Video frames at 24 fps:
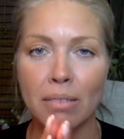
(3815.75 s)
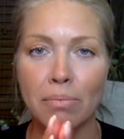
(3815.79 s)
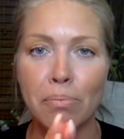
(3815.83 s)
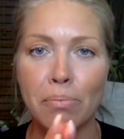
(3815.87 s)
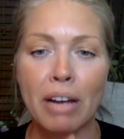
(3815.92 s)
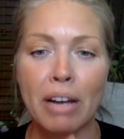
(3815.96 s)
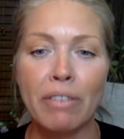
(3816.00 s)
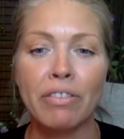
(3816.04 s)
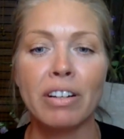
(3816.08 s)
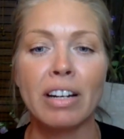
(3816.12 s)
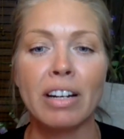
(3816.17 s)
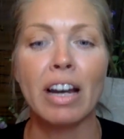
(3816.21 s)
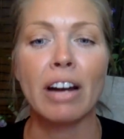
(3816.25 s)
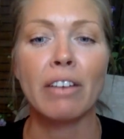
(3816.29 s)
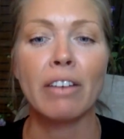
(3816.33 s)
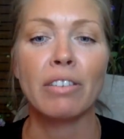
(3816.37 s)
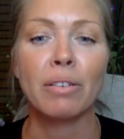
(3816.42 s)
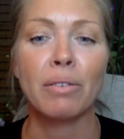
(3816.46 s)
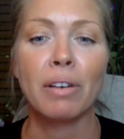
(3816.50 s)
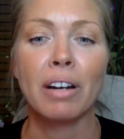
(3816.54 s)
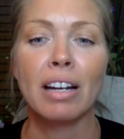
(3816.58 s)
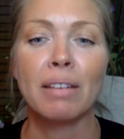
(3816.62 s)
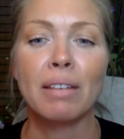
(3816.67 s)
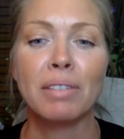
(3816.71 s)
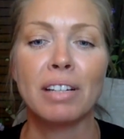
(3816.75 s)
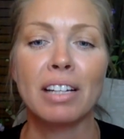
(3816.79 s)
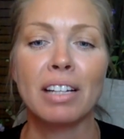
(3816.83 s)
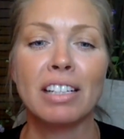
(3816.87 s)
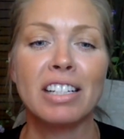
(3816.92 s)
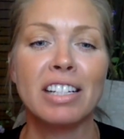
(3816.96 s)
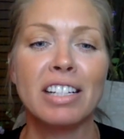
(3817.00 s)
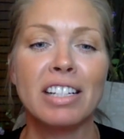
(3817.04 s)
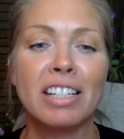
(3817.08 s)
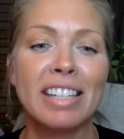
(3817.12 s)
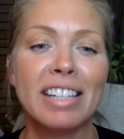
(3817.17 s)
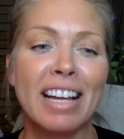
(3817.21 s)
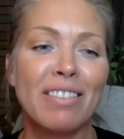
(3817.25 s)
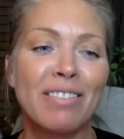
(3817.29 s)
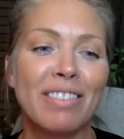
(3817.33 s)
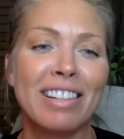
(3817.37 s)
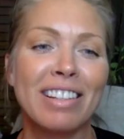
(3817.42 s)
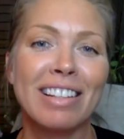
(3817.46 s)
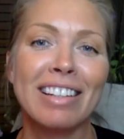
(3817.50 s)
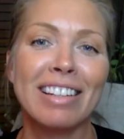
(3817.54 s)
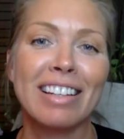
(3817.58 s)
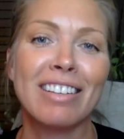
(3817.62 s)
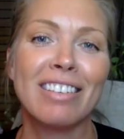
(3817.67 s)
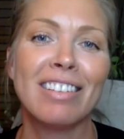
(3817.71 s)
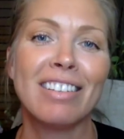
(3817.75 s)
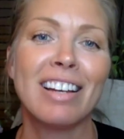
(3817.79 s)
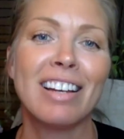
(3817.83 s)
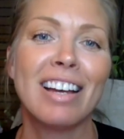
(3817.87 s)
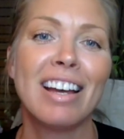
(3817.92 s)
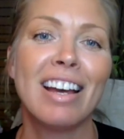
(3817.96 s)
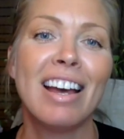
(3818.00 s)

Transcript: Bye for now, everyone. I'm going to just end with a little